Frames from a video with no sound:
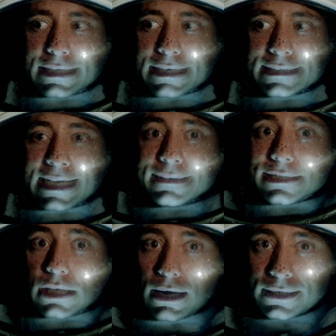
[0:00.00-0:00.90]
think it'd take
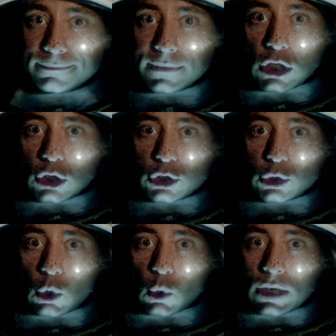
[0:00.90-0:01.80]
this long,
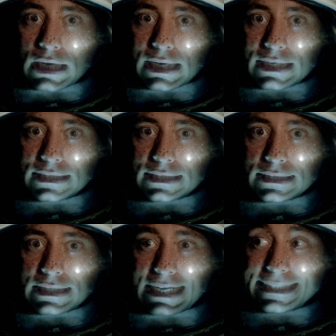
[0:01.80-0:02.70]
so, I
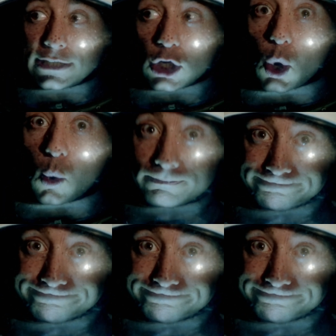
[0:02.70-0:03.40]
didn't go.